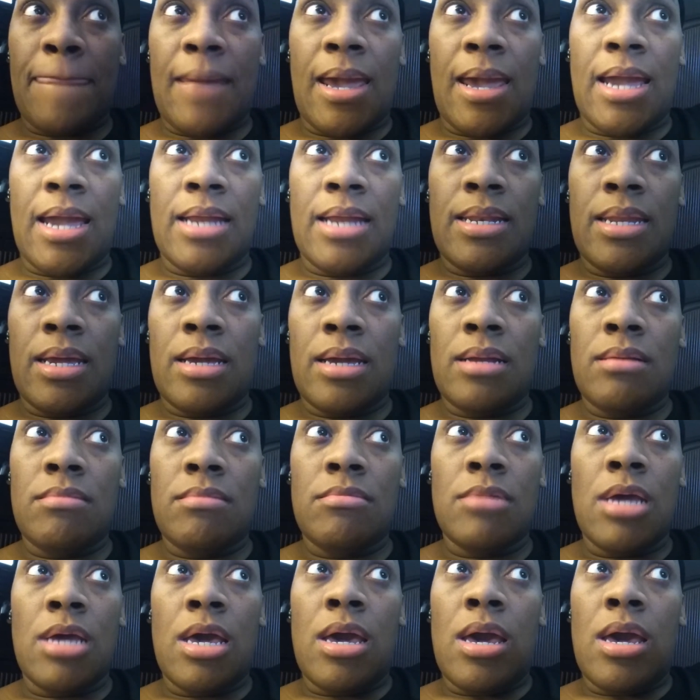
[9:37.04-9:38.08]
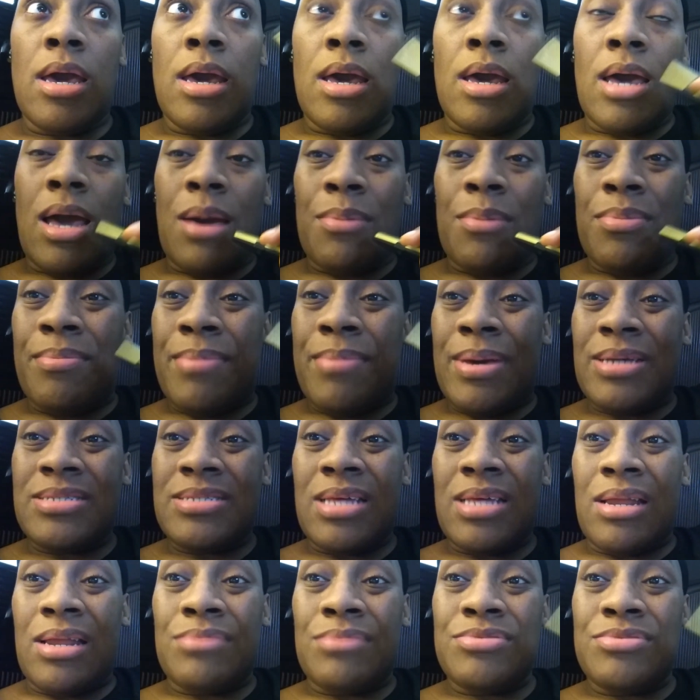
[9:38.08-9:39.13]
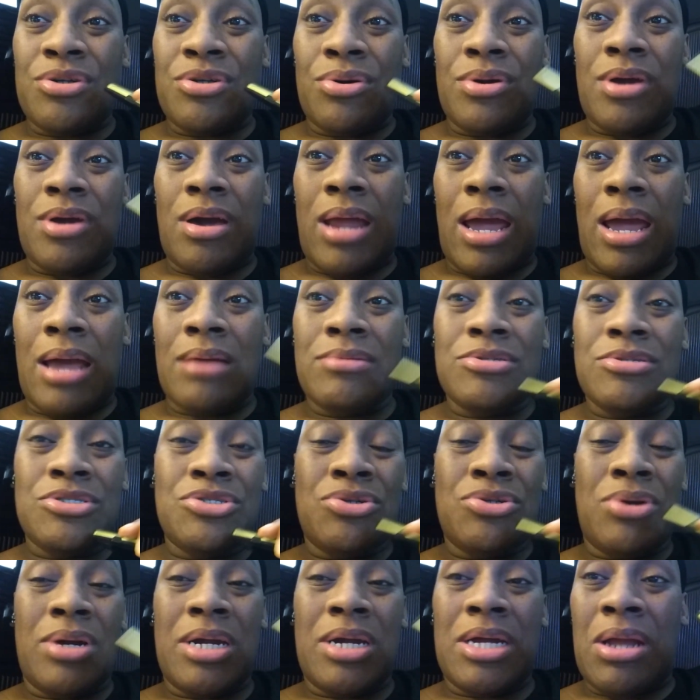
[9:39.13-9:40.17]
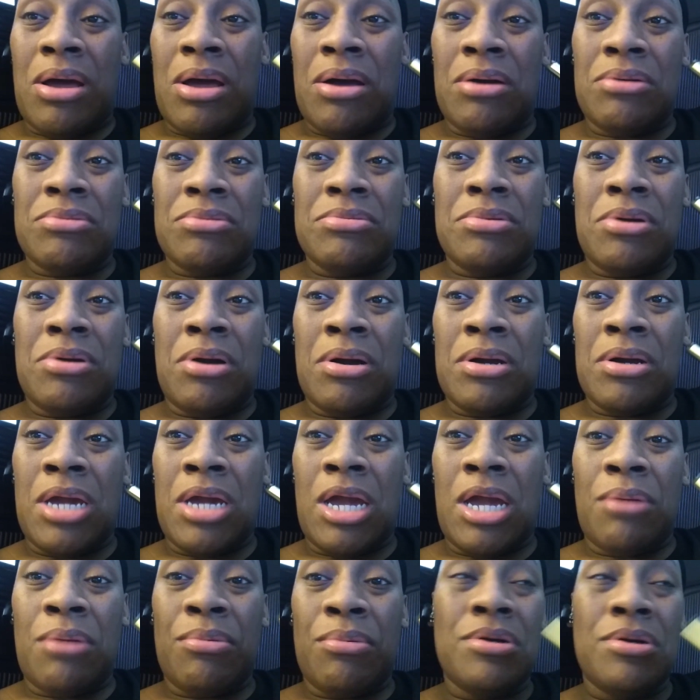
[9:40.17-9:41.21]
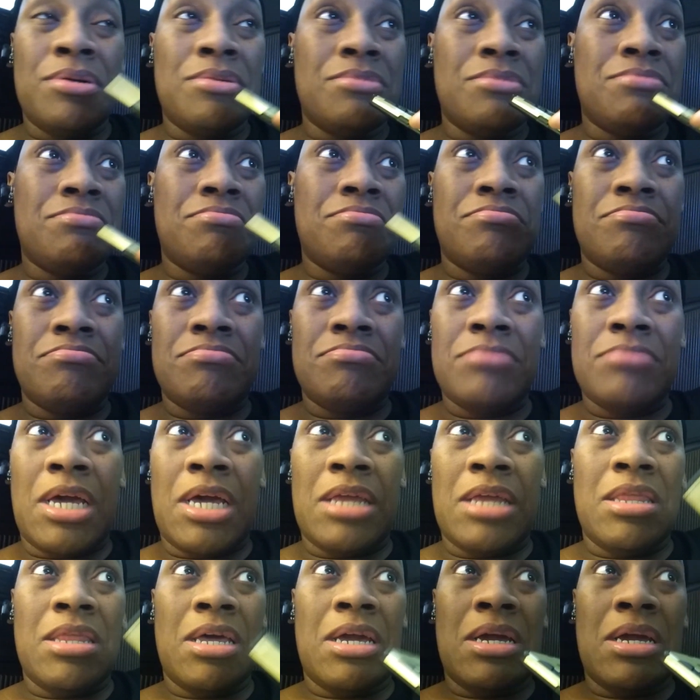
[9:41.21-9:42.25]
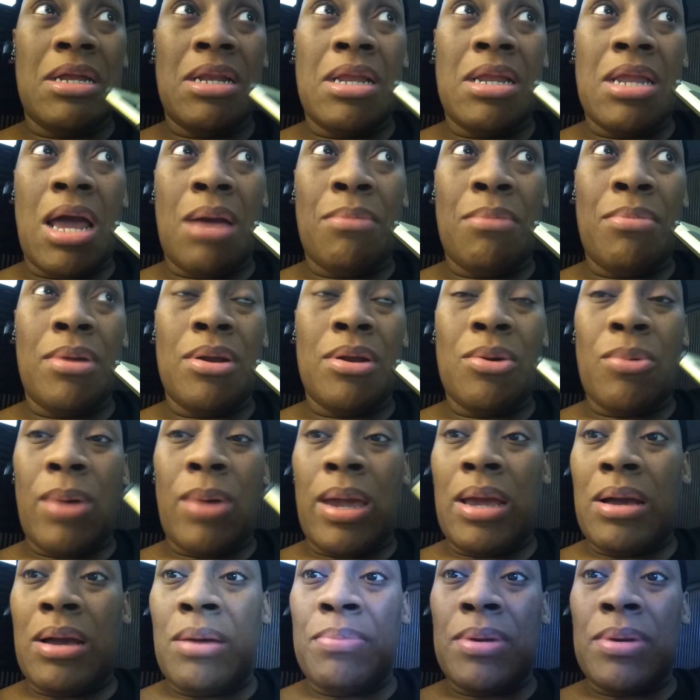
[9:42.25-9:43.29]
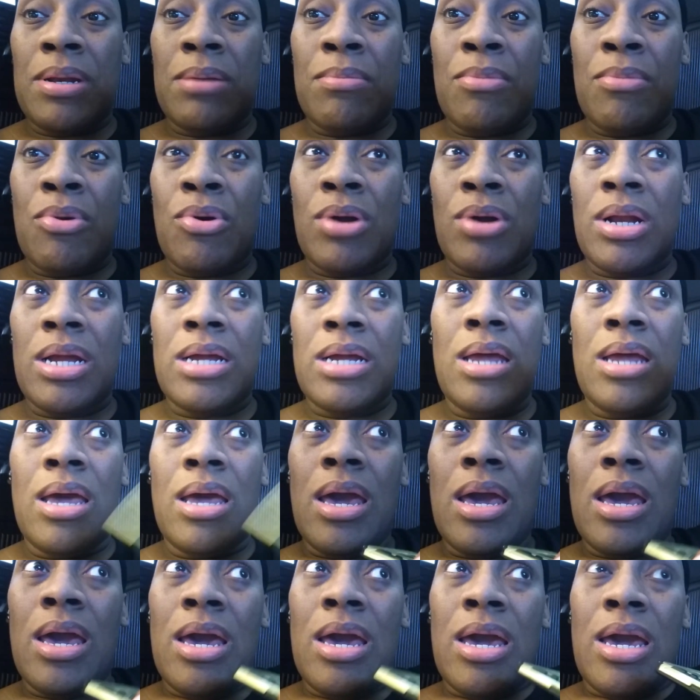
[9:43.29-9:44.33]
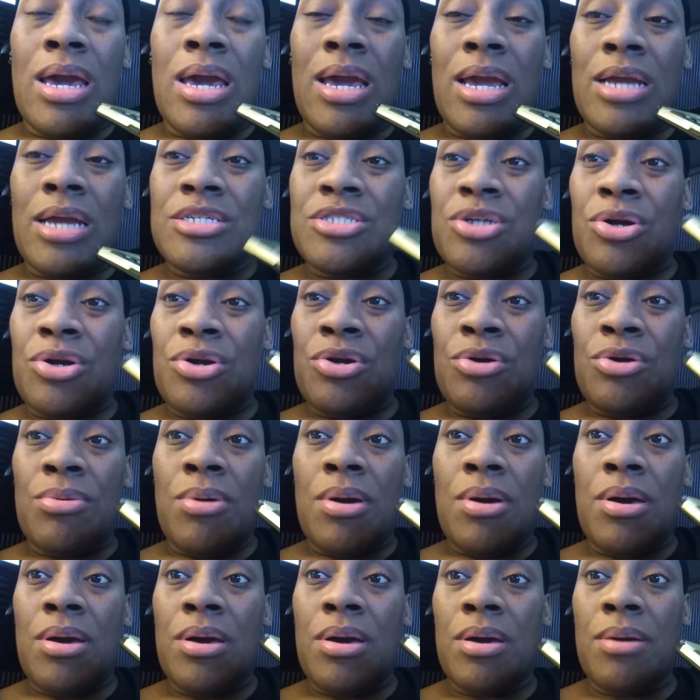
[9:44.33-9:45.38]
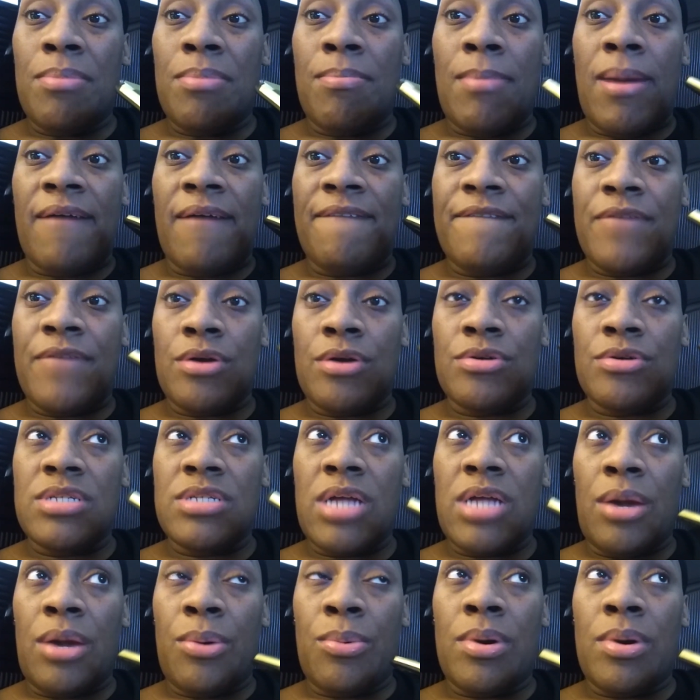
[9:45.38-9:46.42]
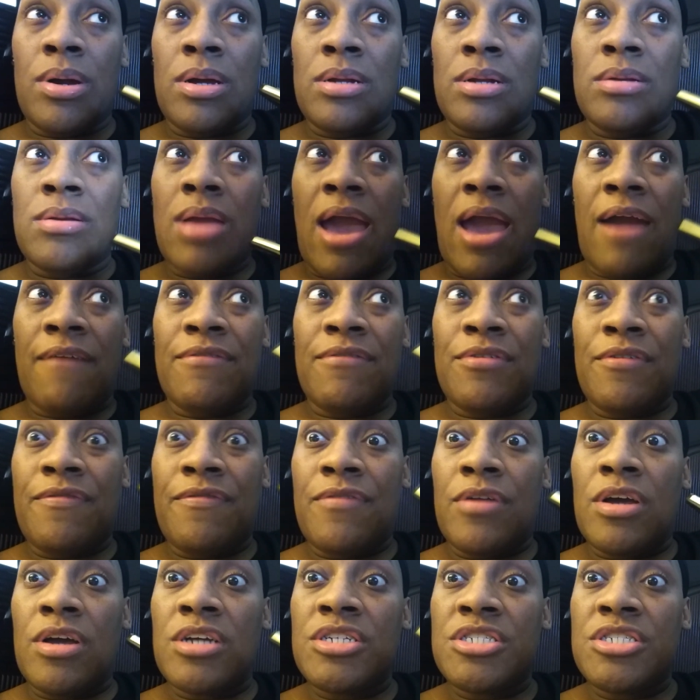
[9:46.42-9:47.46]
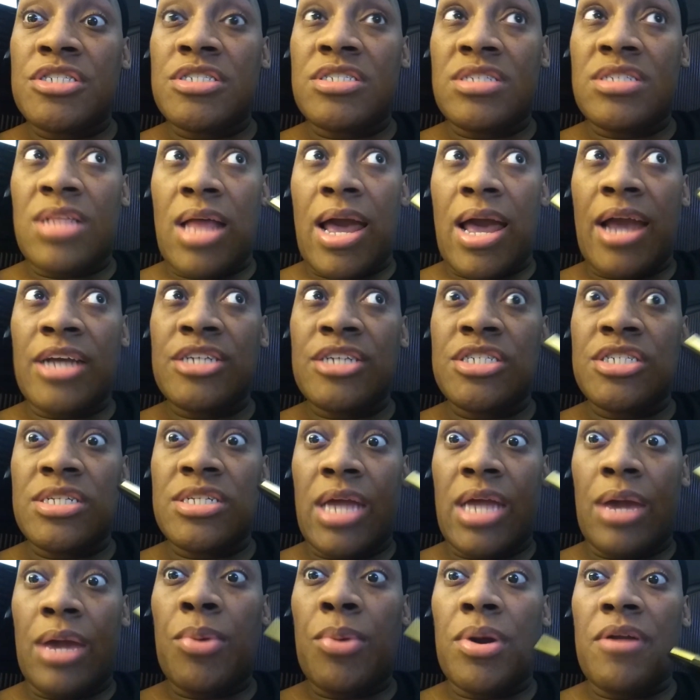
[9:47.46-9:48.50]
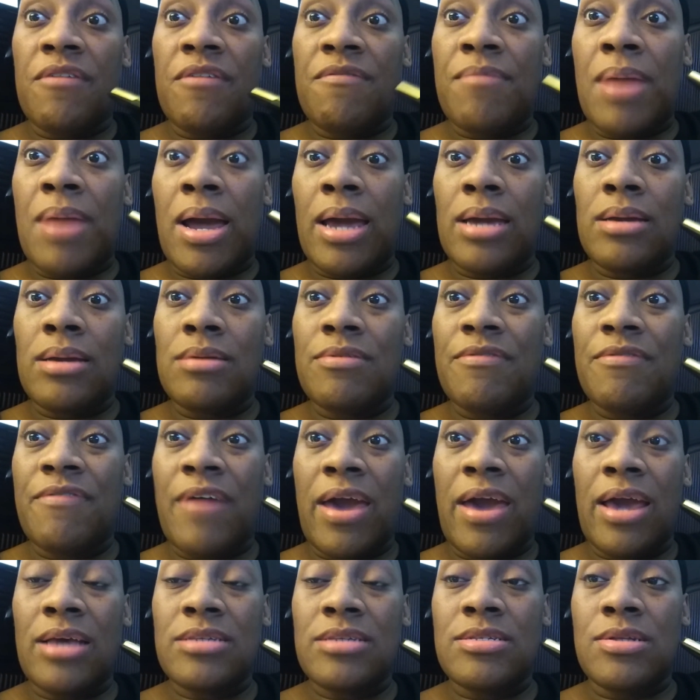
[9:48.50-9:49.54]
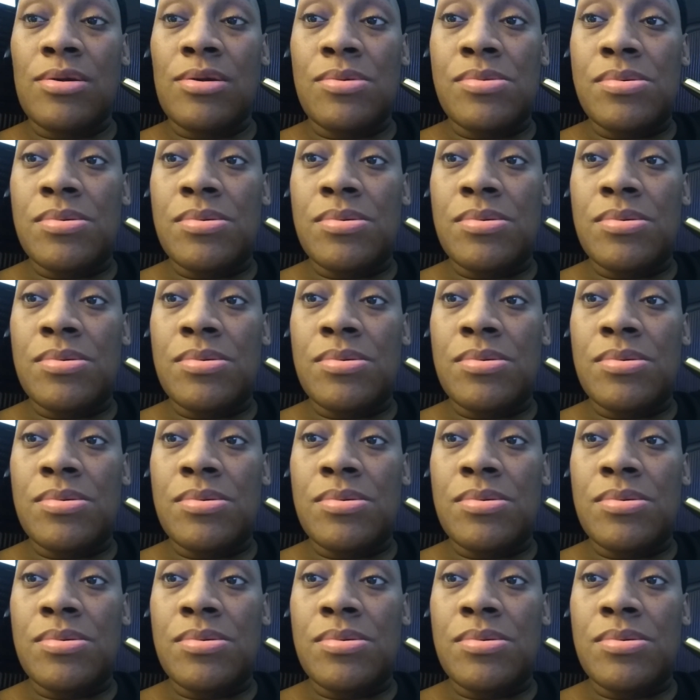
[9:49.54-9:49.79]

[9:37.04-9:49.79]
And then i mix it up, show y'all that, drink it down on camera. And then I'm going to wake up in the morning and show you my first day one after flush slash day one of my fast.